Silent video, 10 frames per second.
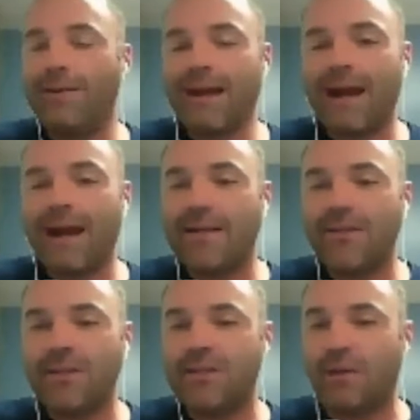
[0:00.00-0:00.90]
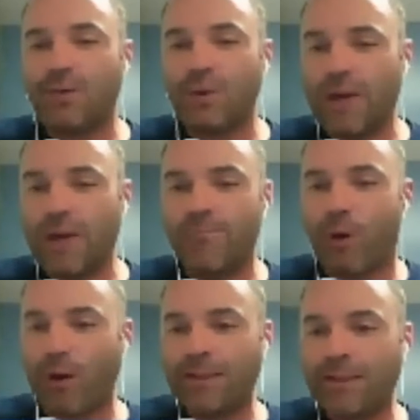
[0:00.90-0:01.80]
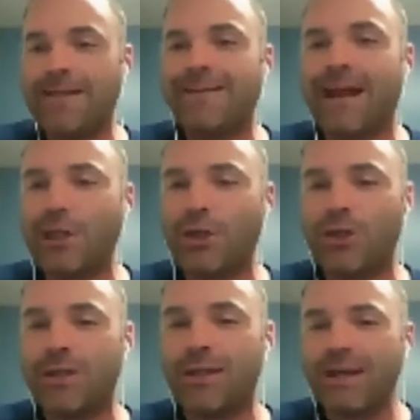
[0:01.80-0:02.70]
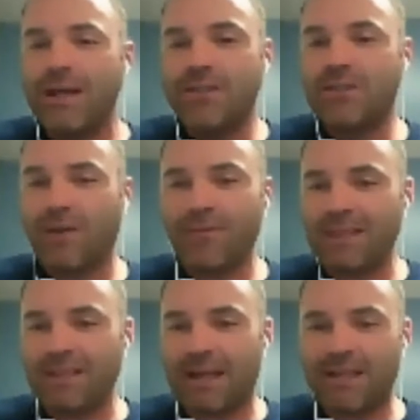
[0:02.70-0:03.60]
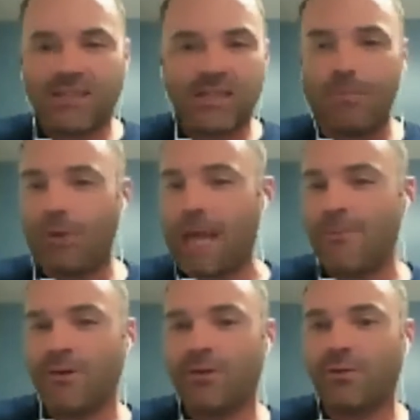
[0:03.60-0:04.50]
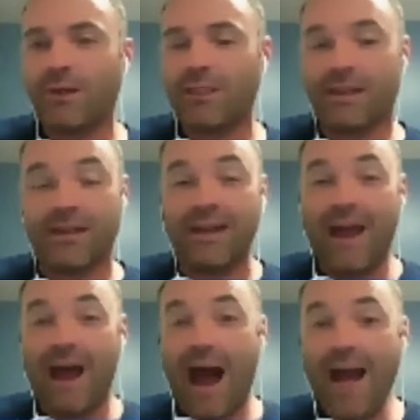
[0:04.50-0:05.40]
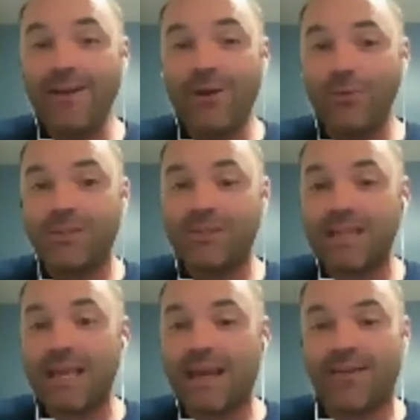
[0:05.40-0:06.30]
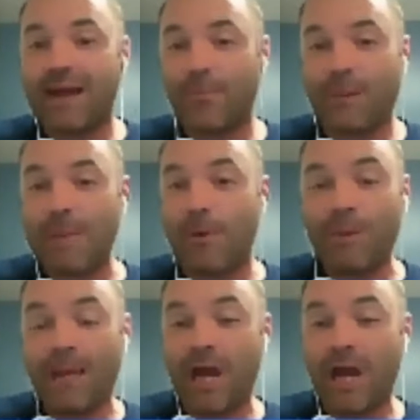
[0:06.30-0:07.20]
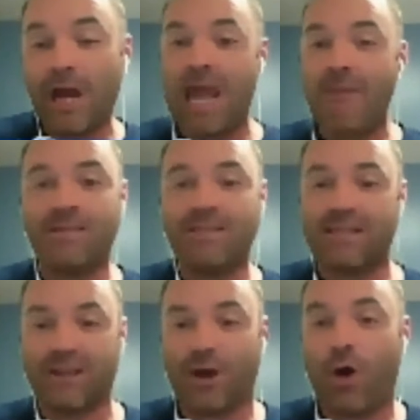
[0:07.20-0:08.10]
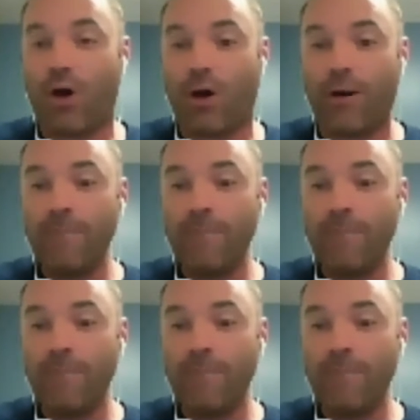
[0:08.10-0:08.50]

dioxide, stuff you get from bartending, nitrogen, stuff that's a simple chemical asphyxiant. I don't see a lot of people becoming chemists in the car